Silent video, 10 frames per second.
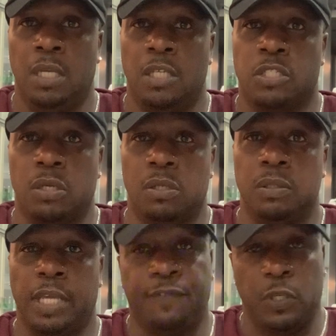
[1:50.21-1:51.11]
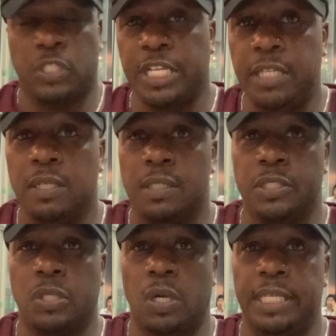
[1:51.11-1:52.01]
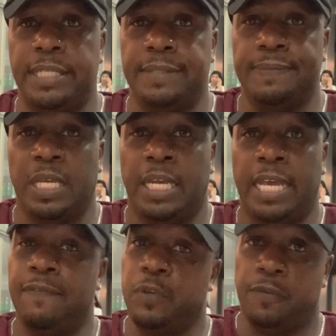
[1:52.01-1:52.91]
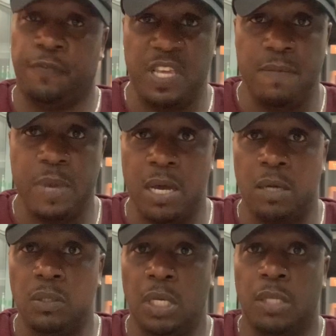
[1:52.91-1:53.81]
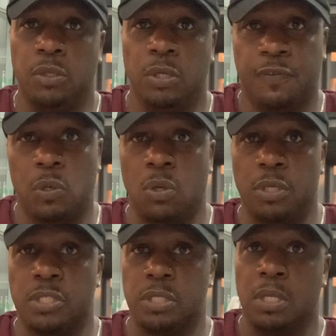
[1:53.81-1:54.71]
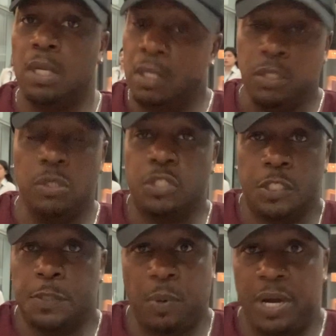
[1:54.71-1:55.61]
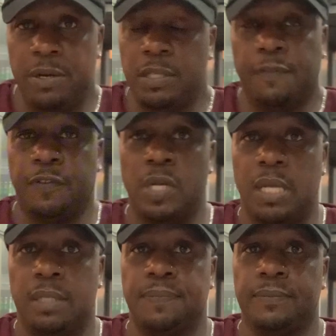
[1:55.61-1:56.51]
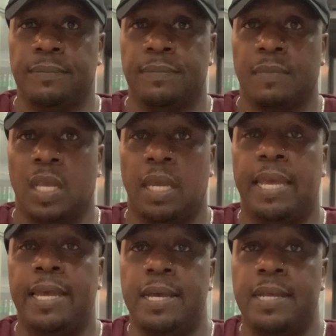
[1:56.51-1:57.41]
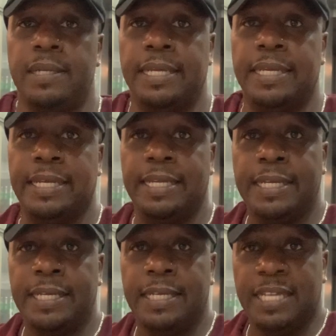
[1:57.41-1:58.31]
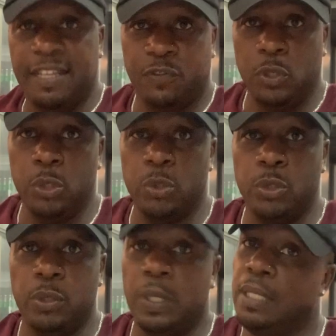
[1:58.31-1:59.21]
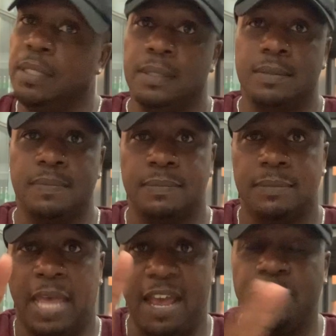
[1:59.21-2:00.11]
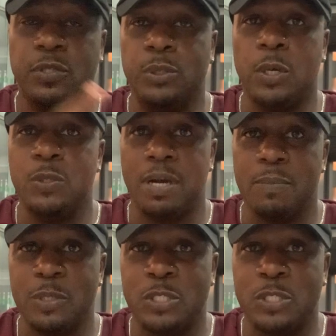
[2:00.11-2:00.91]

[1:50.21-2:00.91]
So if you're sitting on the toilet, if you're female, you of course use the sprayer in the front, and if you have to go number